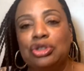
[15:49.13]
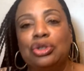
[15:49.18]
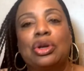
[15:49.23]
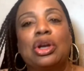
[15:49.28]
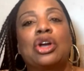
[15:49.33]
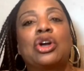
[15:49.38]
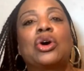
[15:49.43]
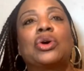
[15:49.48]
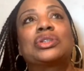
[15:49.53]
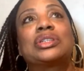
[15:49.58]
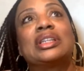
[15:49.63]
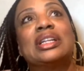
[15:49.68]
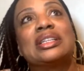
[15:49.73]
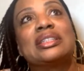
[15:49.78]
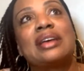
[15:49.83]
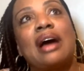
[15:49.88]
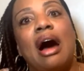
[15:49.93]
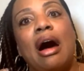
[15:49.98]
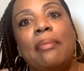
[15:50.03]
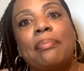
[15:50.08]
You can go to the
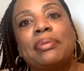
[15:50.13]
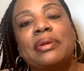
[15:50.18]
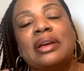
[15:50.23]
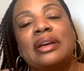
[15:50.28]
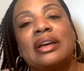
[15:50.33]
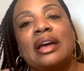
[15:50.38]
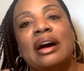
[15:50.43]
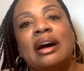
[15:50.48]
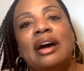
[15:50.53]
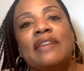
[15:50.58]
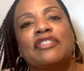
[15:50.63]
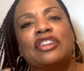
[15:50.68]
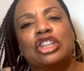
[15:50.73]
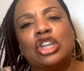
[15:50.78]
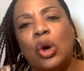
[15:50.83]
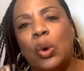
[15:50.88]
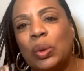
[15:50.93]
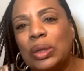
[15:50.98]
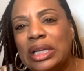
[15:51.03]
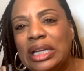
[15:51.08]
topic of
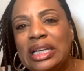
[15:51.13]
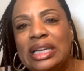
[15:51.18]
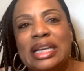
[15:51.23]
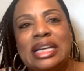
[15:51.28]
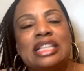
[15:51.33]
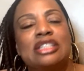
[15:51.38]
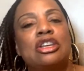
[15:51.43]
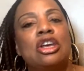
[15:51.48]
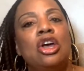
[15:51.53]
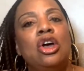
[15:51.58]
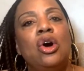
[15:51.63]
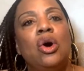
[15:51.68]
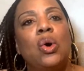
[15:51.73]
loneliness